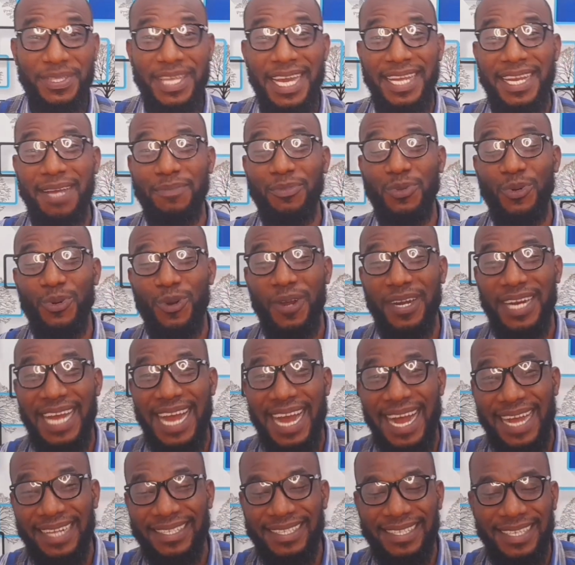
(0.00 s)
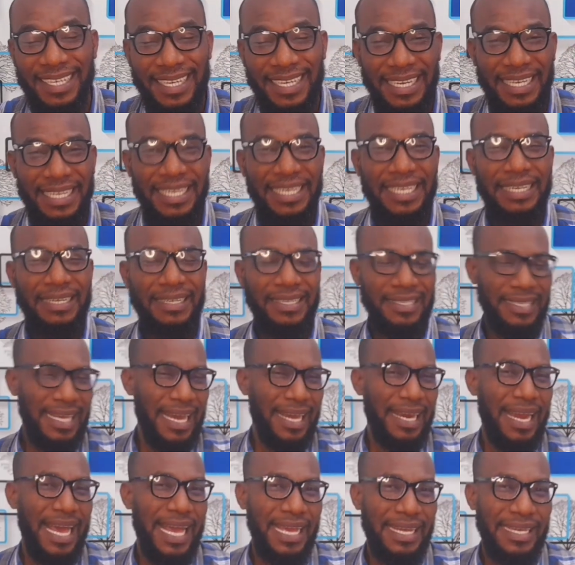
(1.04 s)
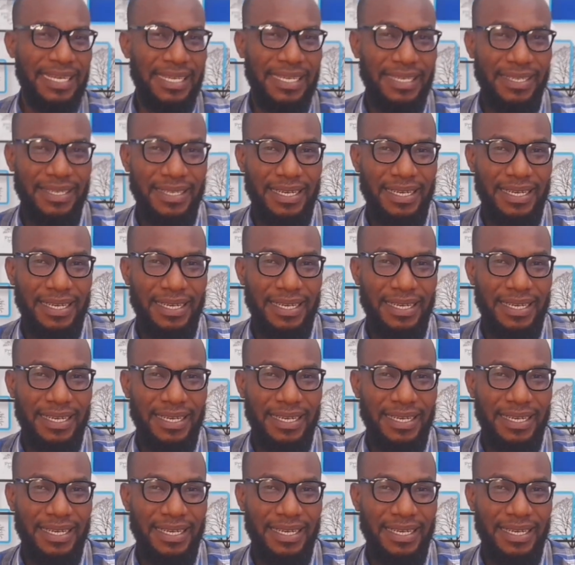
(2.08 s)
tell them to run ads, they're like,